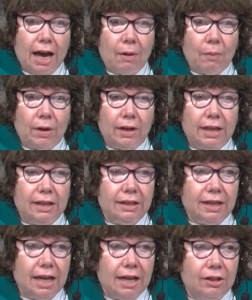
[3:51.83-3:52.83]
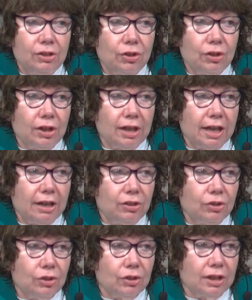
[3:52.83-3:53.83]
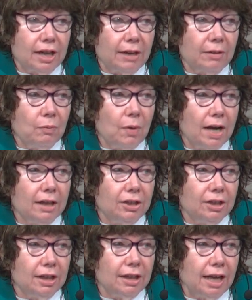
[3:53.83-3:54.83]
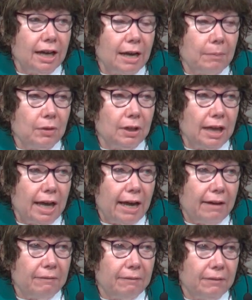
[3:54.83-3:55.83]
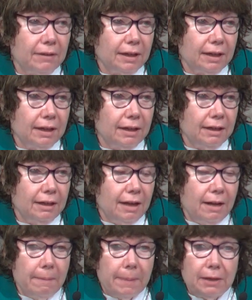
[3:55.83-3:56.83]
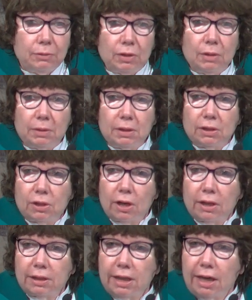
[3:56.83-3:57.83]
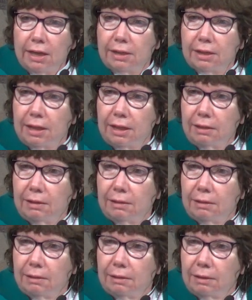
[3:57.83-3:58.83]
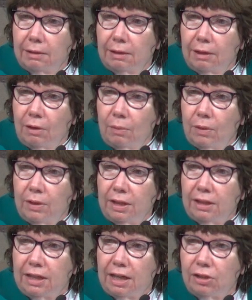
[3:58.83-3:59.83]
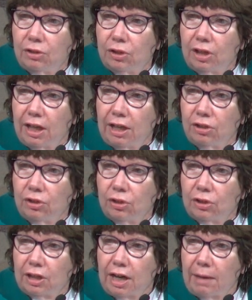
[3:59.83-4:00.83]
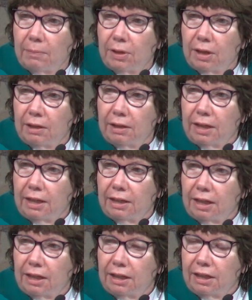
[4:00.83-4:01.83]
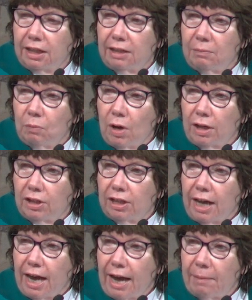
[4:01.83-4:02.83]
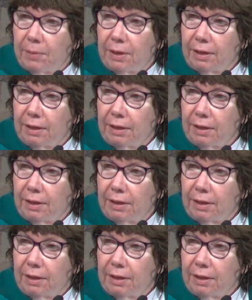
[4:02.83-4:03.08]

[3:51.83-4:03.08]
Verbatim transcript: One of these days you're going to get yours, and I'm going to watch it, and I'm going to laugh. That's really what the song is saying, isn't it? One of these days you're going to get yours, and I'm going to get to sit and watch it happen.